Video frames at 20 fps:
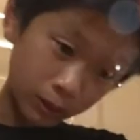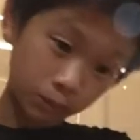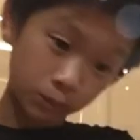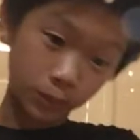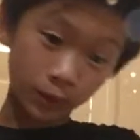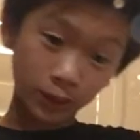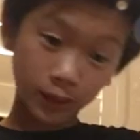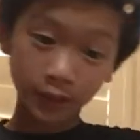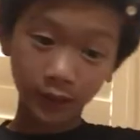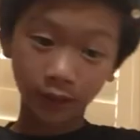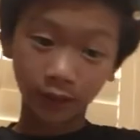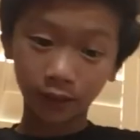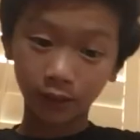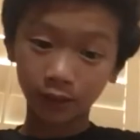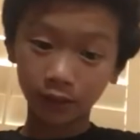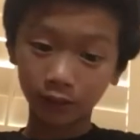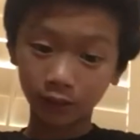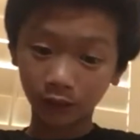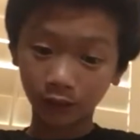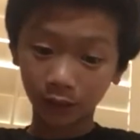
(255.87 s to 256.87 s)
But yeah,
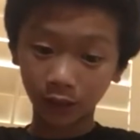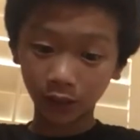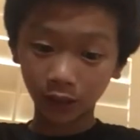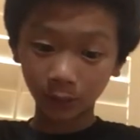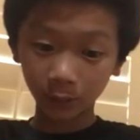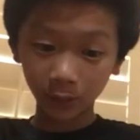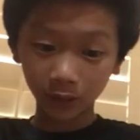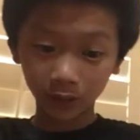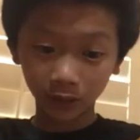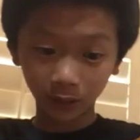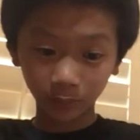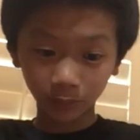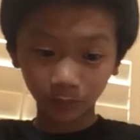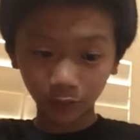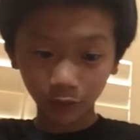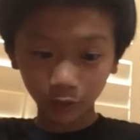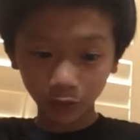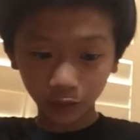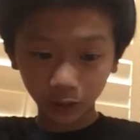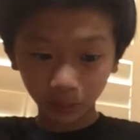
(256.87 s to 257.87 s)
I'll have my setup
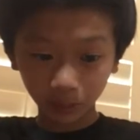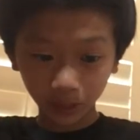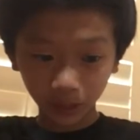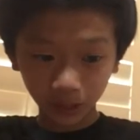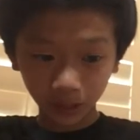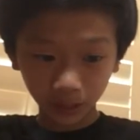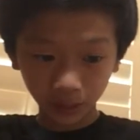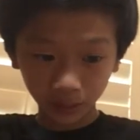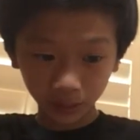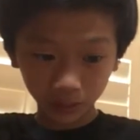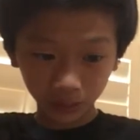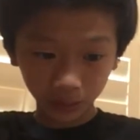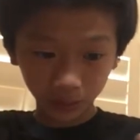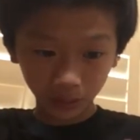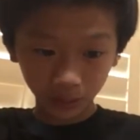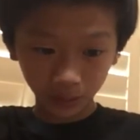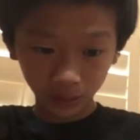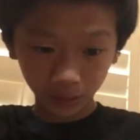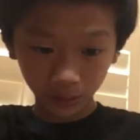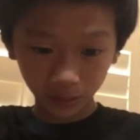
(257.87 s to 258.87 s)
video coming next
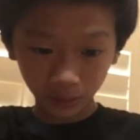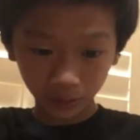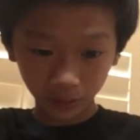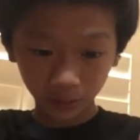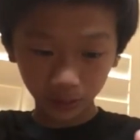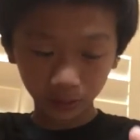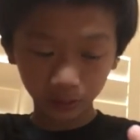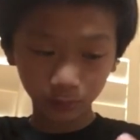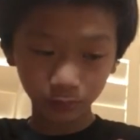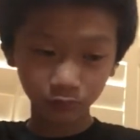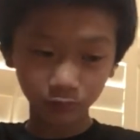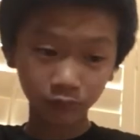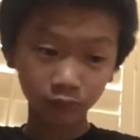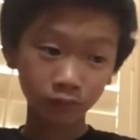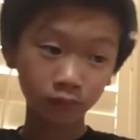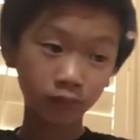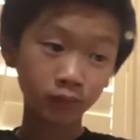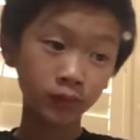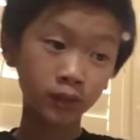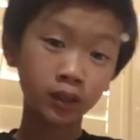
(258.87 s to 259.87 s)
and
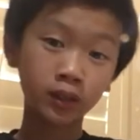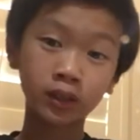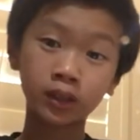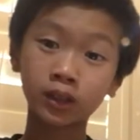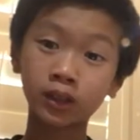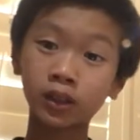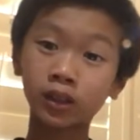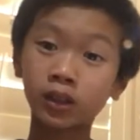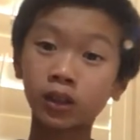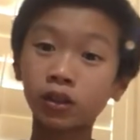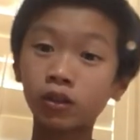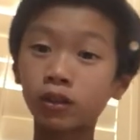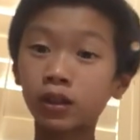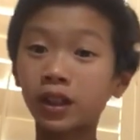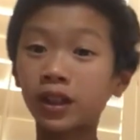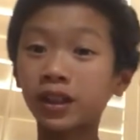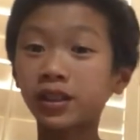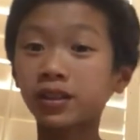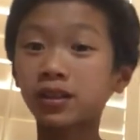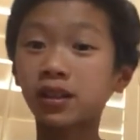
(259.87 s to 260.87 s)
see you
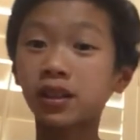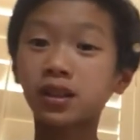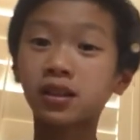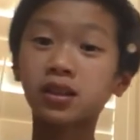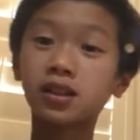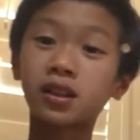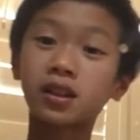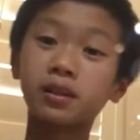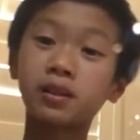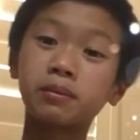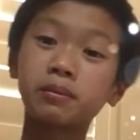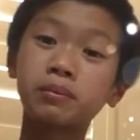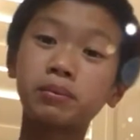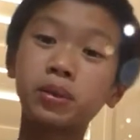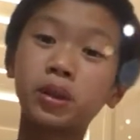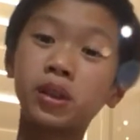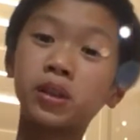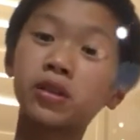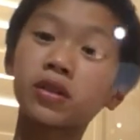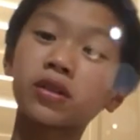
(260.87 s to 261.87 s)
guys next time.
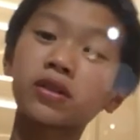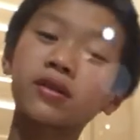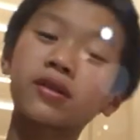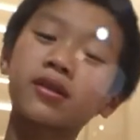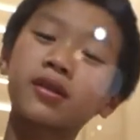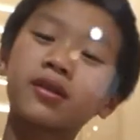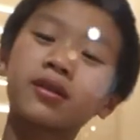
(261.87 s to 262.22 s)
Peace.